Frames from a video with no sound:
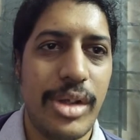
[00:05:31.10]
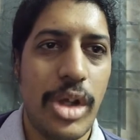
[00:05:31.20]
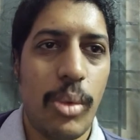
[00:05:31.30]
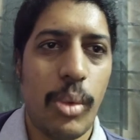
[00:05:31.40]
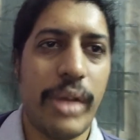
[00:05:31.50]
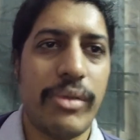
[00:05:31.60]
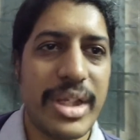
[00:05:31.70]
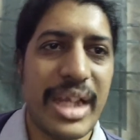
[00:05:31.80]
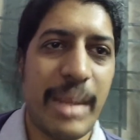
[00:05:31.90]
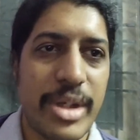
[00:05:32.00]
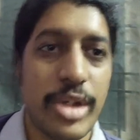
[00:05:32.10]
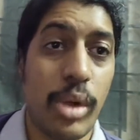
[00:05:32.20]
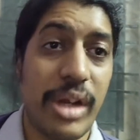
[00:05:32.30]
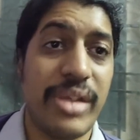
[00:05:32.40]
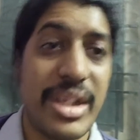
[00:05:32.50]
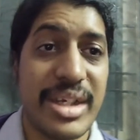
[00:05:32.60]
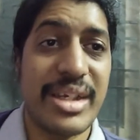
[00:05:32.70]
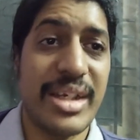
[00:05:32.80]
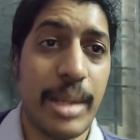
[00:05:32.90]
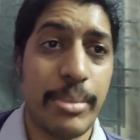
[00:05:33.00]
What if this happens? What if this
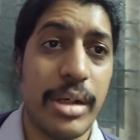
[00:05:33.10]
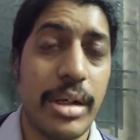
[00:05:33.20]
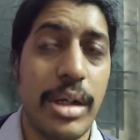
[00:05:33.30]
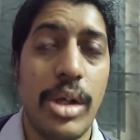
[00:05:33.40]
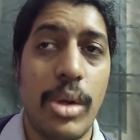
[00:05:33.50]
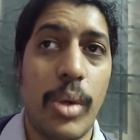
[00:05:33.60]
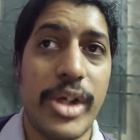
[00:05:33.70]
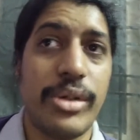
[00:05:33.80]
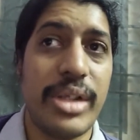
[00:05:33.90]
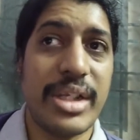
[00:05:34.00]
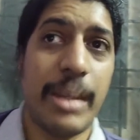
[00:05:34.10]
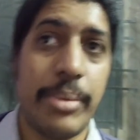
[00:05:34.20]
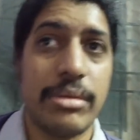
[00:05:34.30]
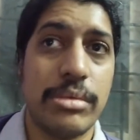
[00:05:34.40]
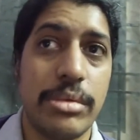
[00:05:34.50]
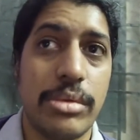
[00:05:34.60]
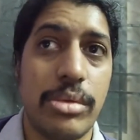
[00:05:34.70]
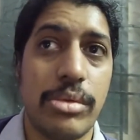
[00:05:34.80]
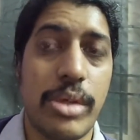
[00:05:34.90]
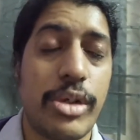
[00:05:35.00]
doesn't happen? Why should this happen?
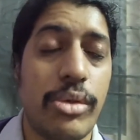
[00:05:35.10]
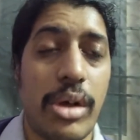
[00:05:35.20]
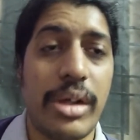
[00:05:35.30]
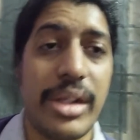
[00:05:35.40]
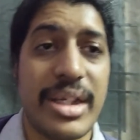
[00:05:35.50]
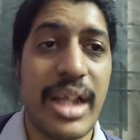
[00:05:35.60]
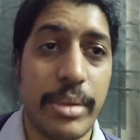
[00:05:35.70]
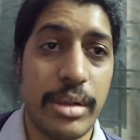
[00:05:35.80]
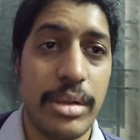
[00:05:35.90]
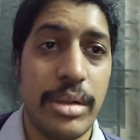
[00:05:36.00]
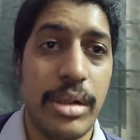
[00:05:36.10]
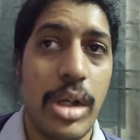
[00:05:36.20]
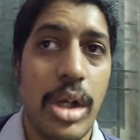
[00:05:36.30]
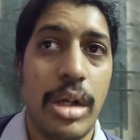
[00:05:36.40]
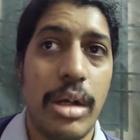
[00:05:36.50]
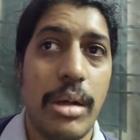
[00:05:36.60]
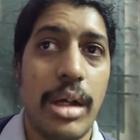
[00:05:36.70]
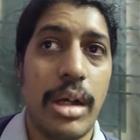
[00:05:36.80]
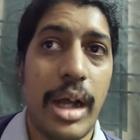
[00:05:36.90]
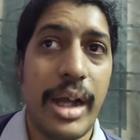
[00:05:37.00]
why should not this happen?
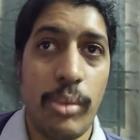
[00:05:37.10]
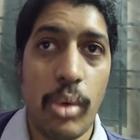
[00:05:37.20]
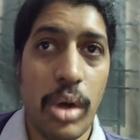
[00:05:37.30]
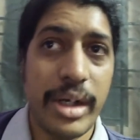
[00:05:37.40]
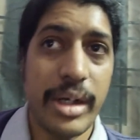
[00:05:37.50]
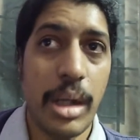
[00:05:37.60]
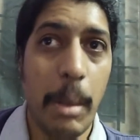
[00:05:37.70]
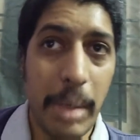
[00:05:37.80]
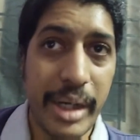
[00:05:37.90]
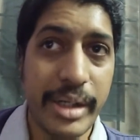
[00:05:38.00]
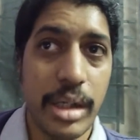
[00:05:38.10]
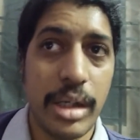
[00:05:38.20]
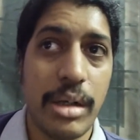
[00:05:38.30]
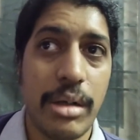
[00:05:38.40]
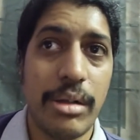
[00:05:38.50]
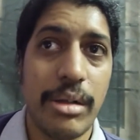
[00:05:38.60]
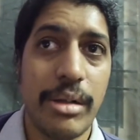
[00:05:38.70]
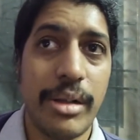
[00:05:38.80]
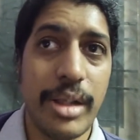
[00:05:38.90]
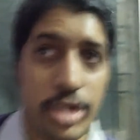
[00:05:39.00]
I want it, but
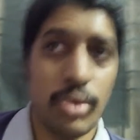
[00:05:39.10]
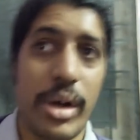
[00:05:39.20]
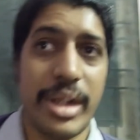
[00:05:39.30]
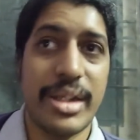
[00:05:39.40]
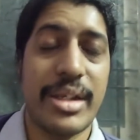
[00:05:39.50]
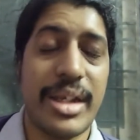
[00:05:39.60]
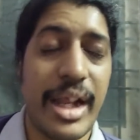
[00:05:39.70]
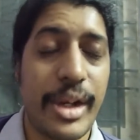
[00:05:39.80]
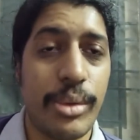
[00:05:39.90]
this is what is the scenario.